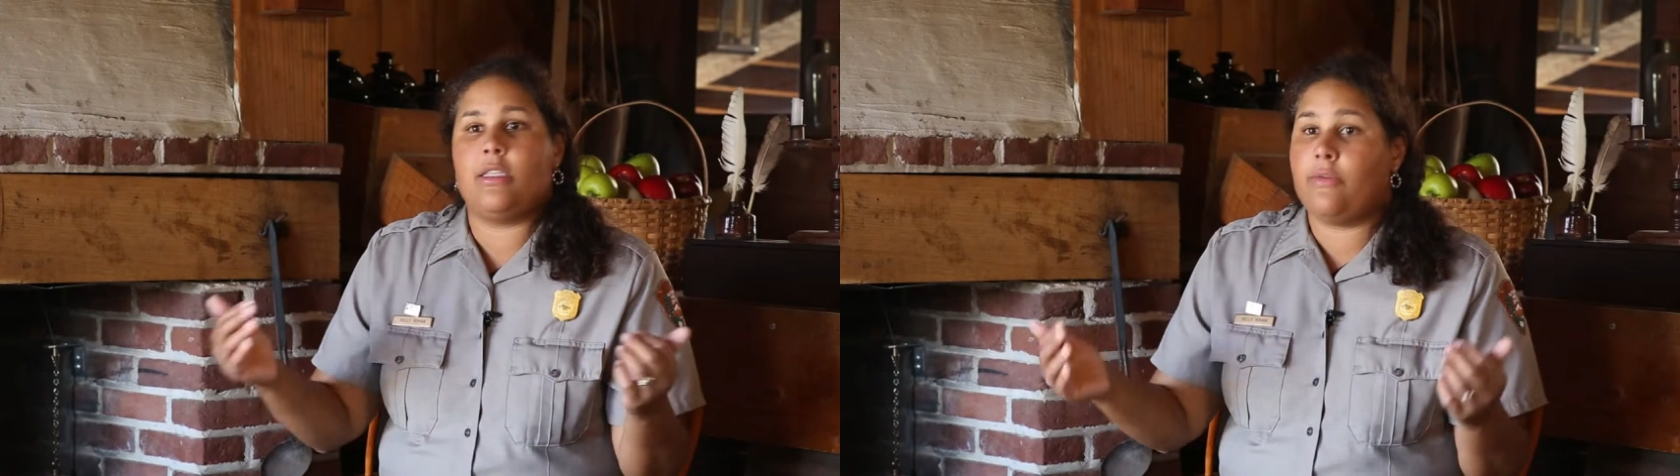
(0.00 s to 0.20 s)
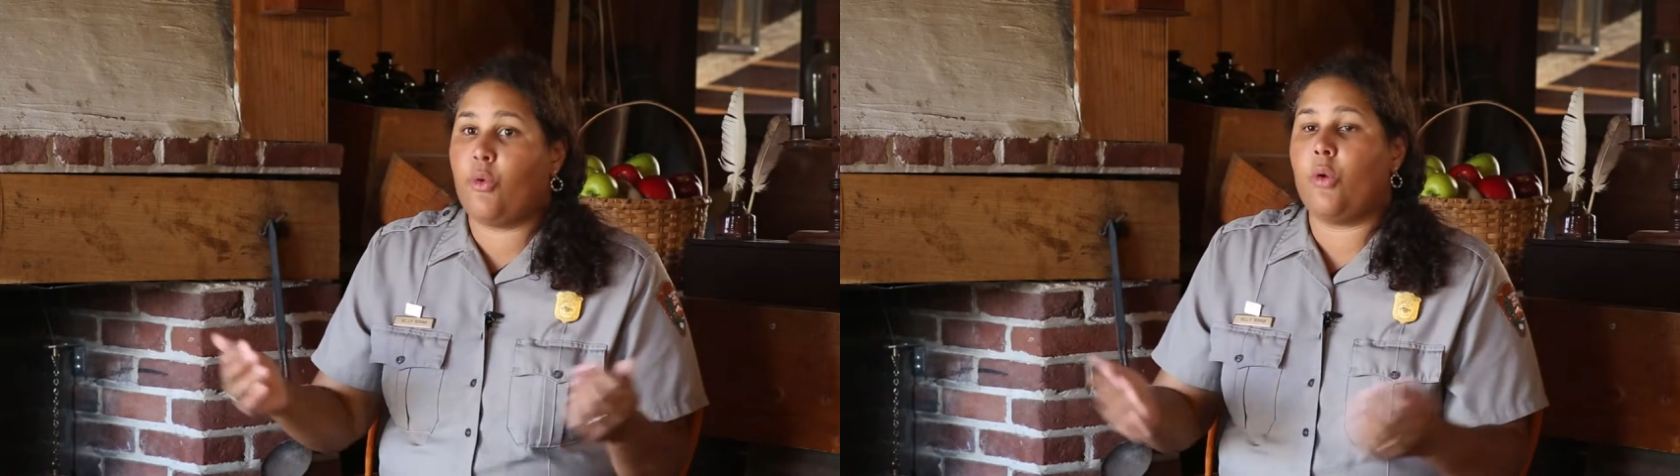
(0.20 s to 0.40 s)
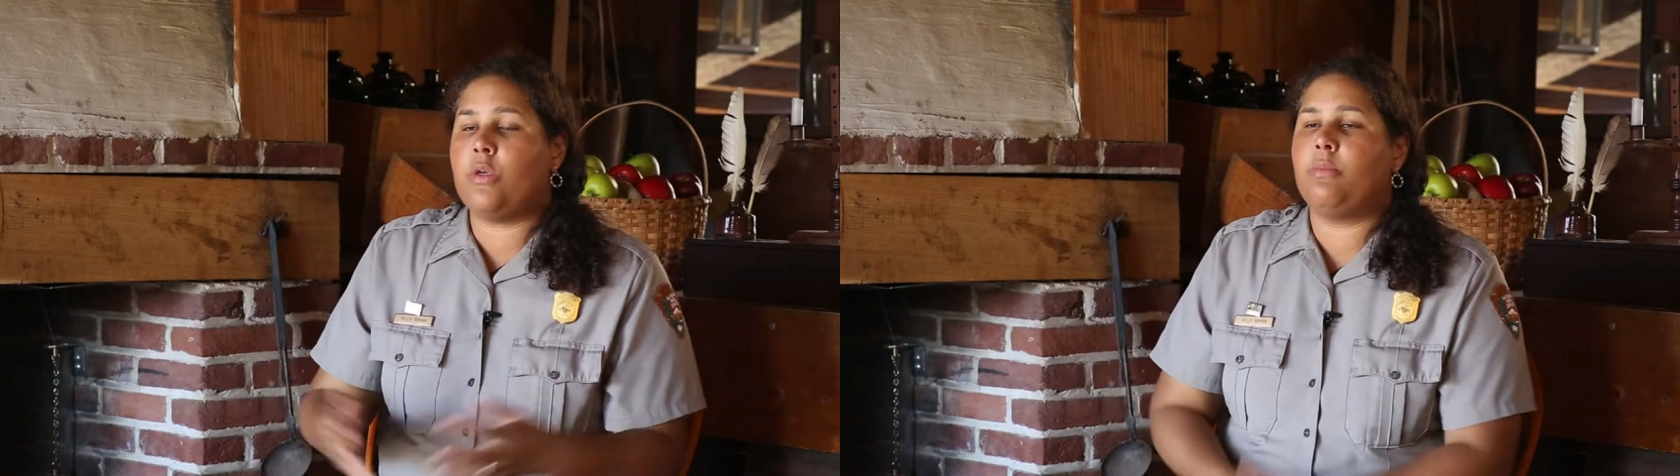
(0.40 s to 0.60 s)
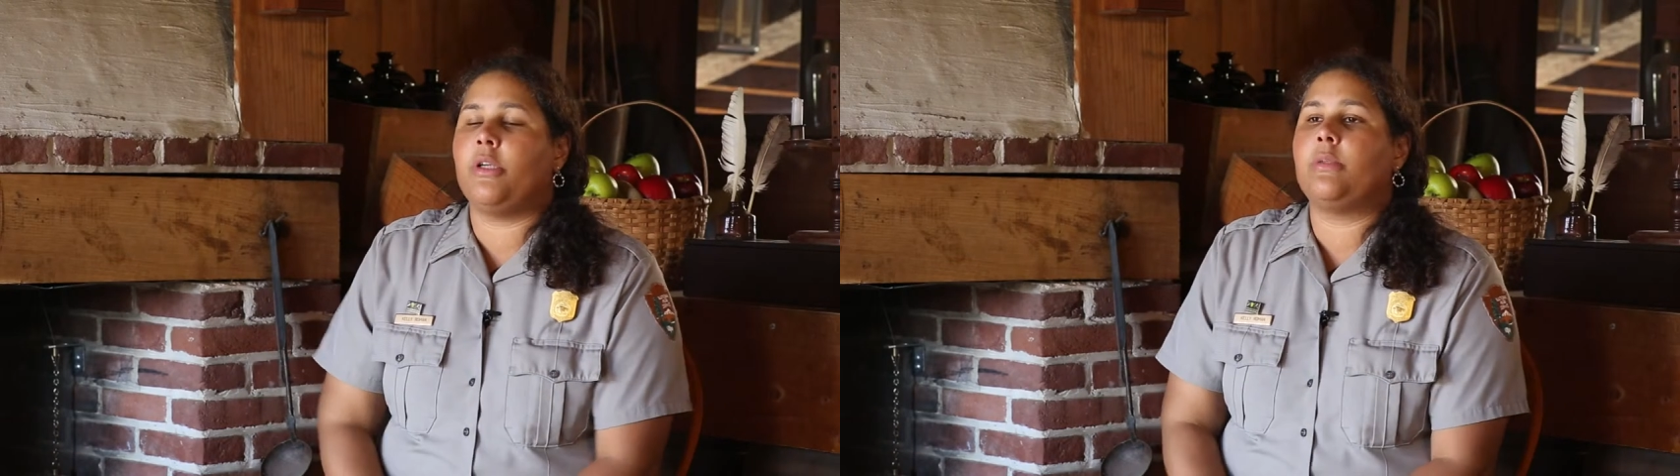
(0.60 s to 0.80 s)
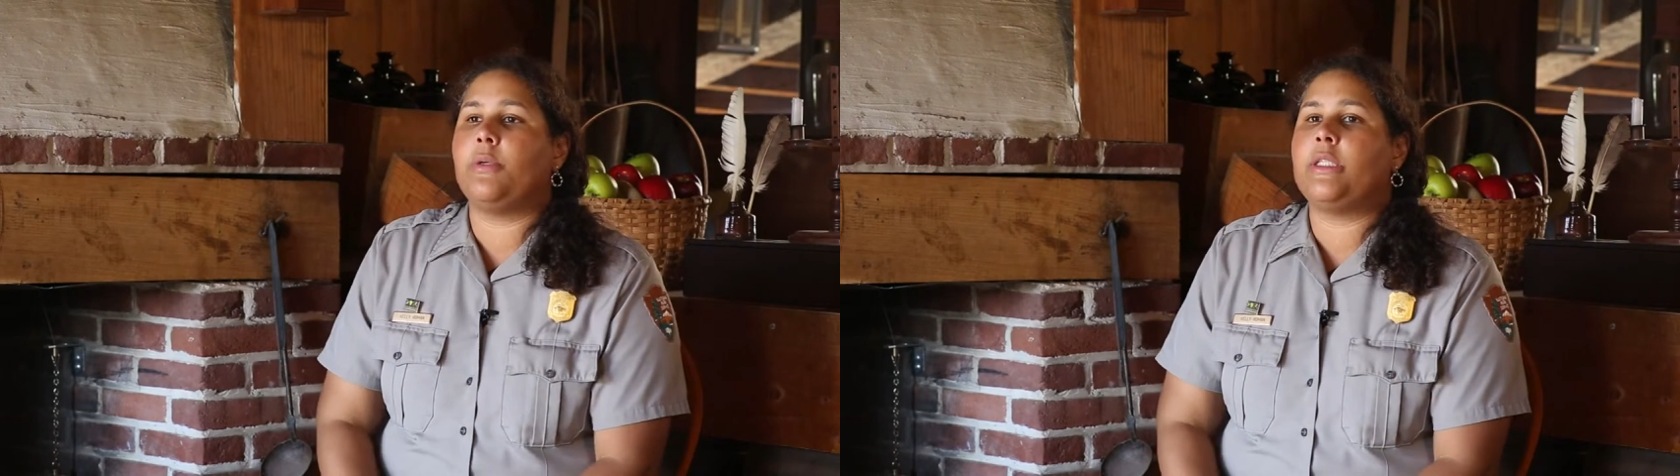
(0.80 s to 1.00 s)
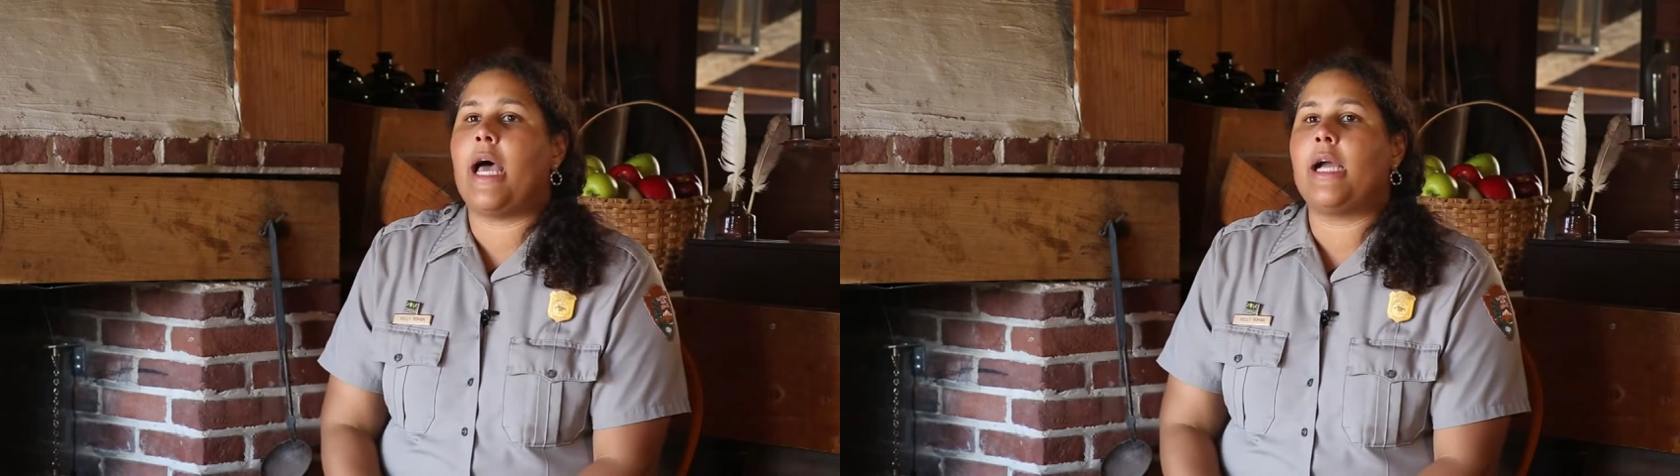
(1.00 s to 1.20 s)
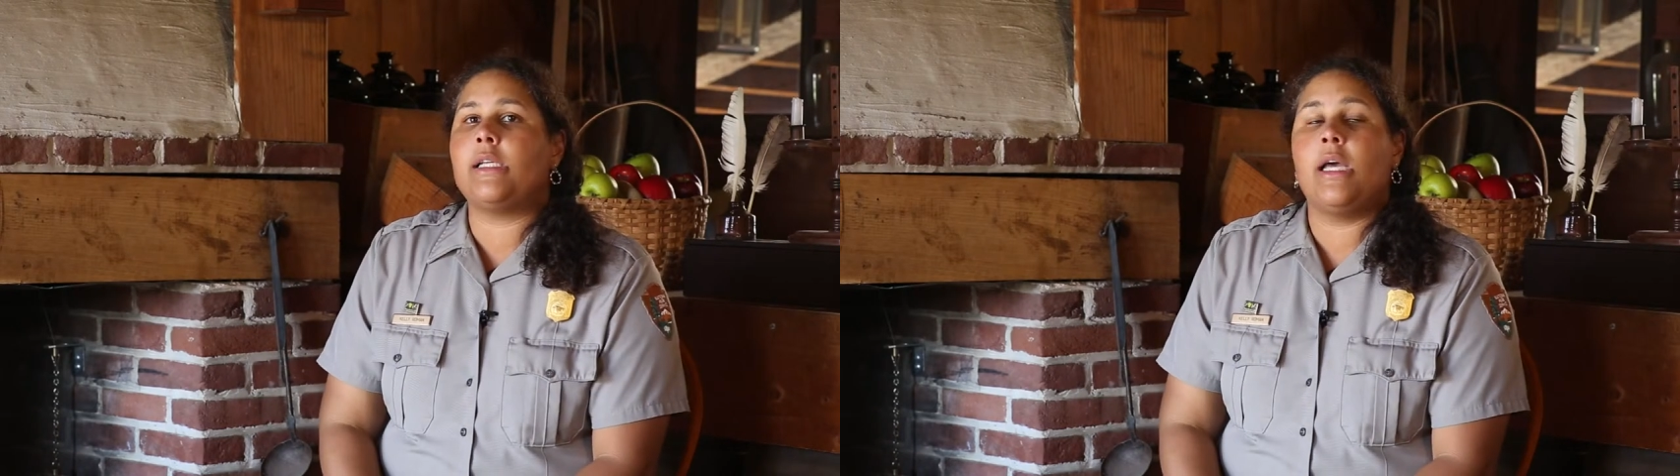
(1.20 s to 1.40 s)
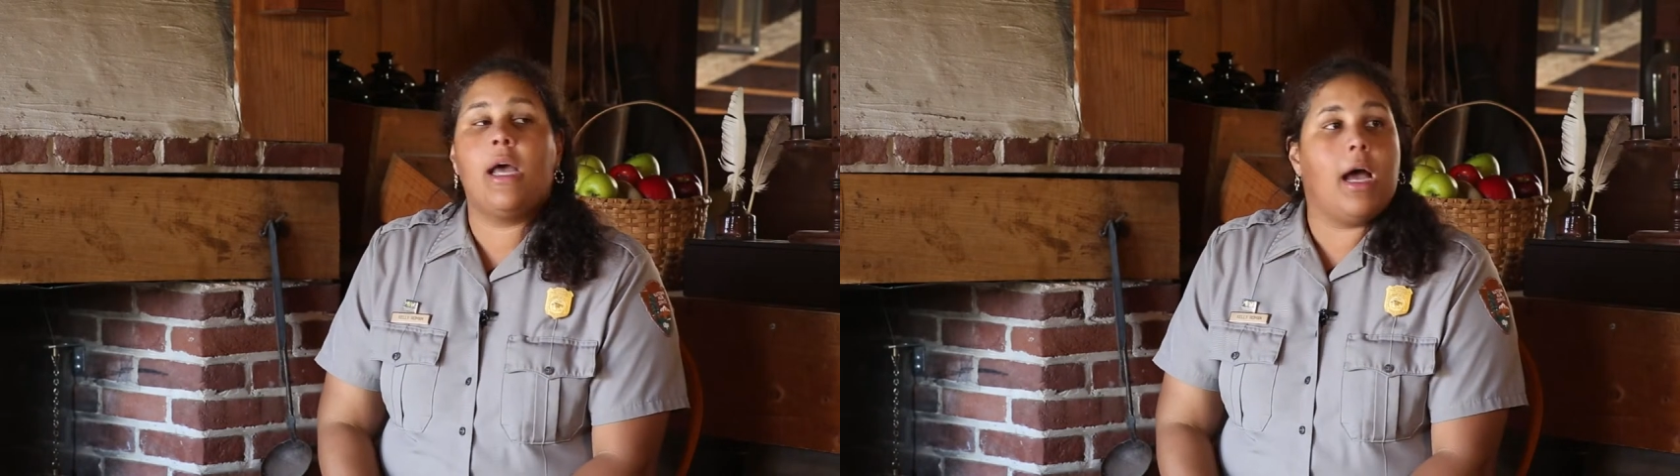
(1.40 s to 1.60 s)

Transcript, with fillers: this fort was built to protect.